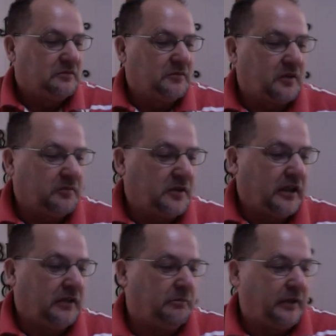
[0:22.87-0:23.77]
We're going to be
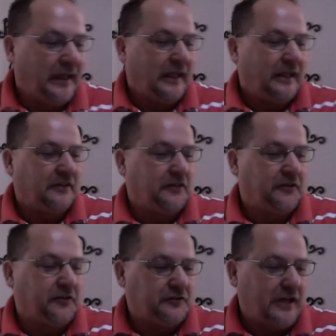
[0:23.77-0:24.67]
beginning the
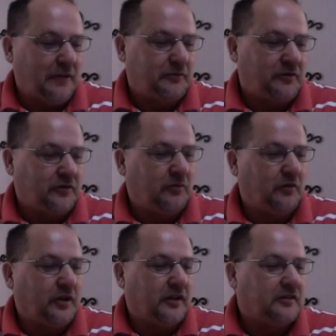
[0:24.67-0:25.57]
third chapter this
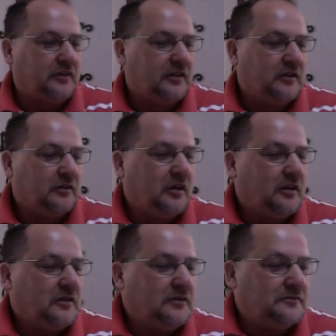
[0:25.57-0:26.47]
morning,
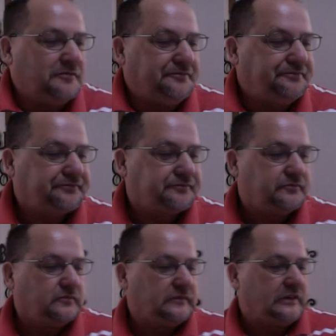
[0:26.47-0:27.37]
and
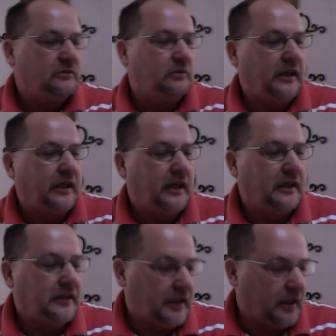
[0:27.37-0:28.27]
we
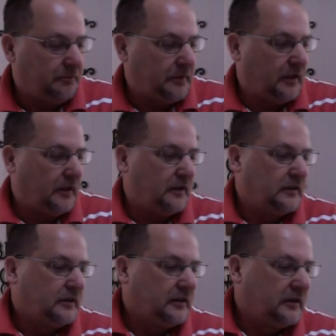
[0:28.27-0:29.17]
ended up
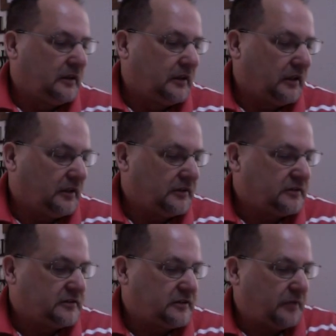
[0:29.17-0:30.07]

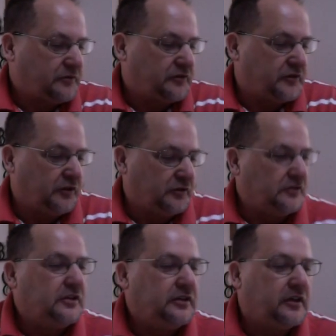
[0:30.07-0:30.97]
chapter
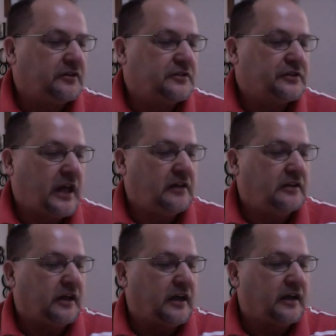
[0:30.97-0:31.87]
2 there's
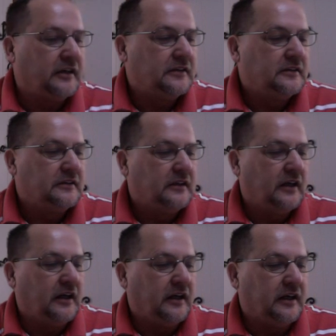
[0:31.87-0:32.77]
Saturday,
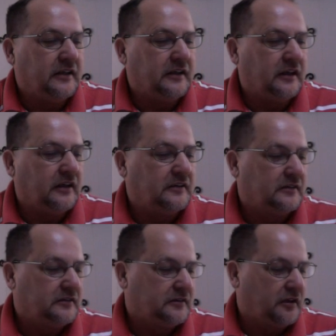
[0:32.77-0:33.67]
and
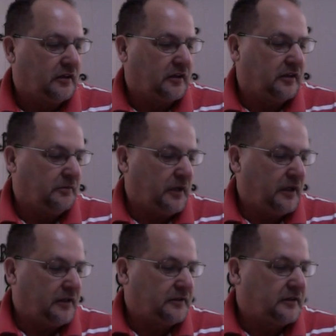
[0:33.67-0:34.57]
talking
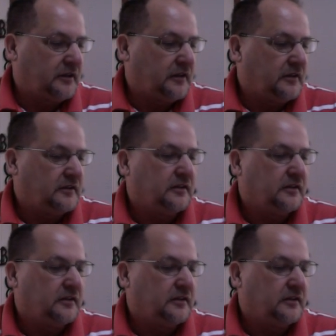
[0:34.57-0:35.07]
about the